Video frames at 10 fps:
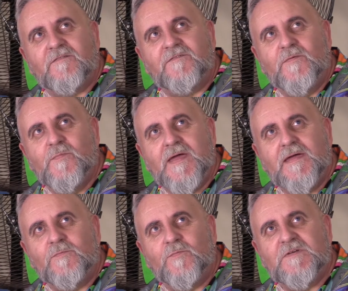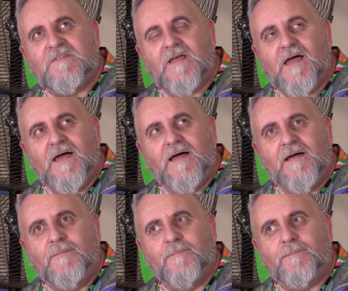For me, it was
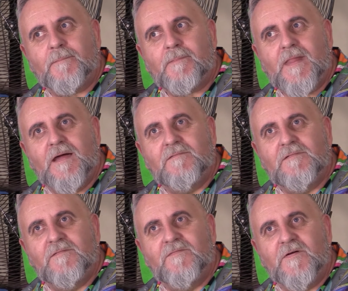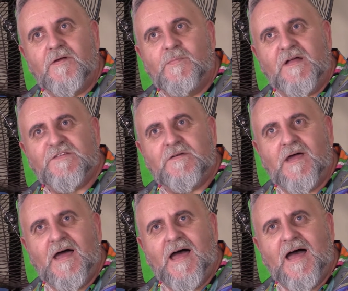very much
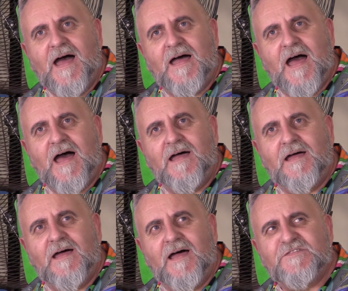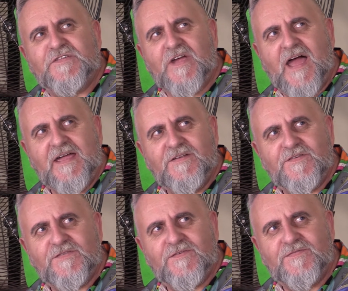a
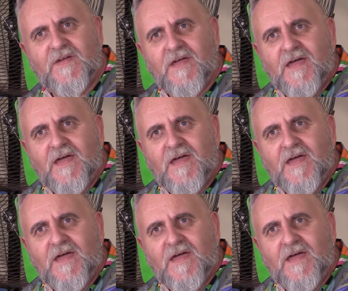change of